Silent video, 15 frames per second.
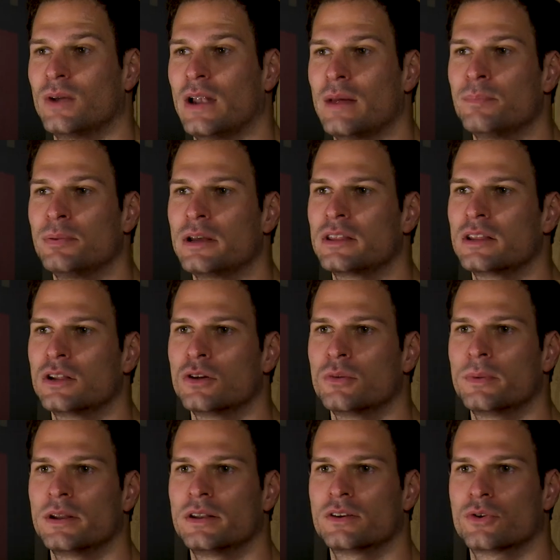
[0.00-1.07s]
well, I played a little
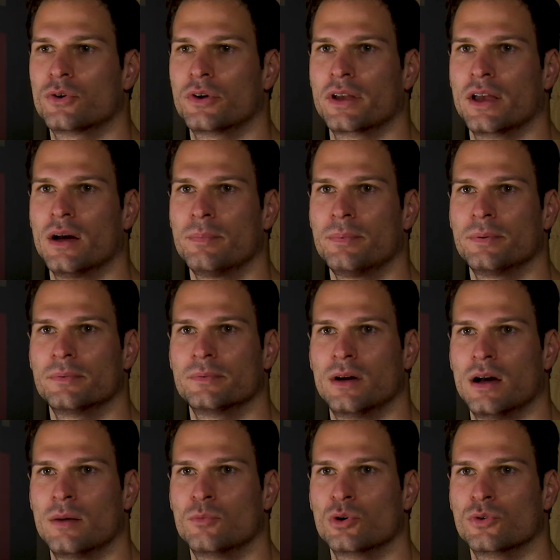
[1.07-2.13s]
bit growing up.
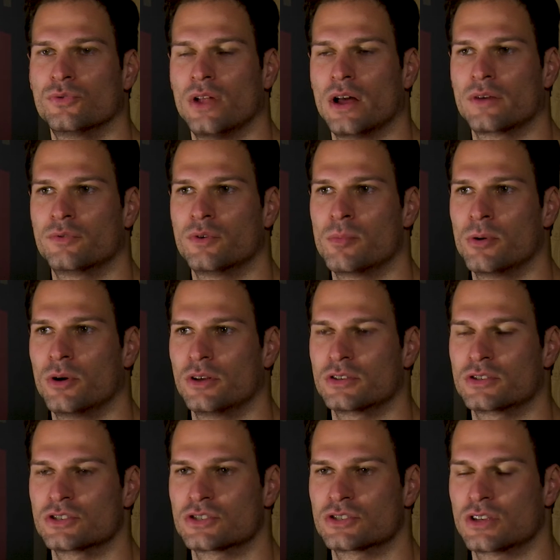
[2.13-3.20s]
Uh, more flag football.
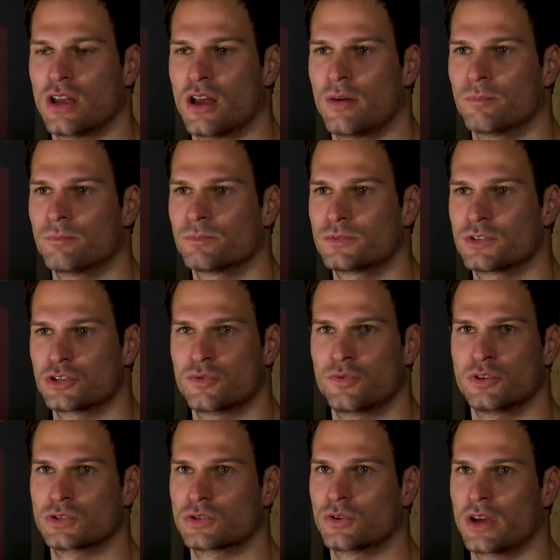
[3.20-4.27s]
It's just um, such a
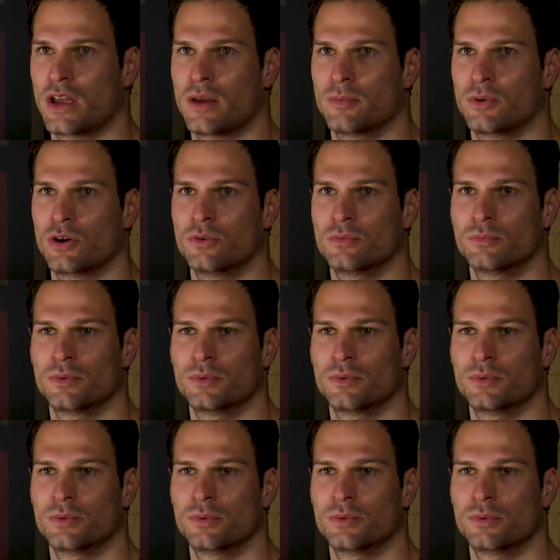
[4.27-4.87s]
physical game. You know,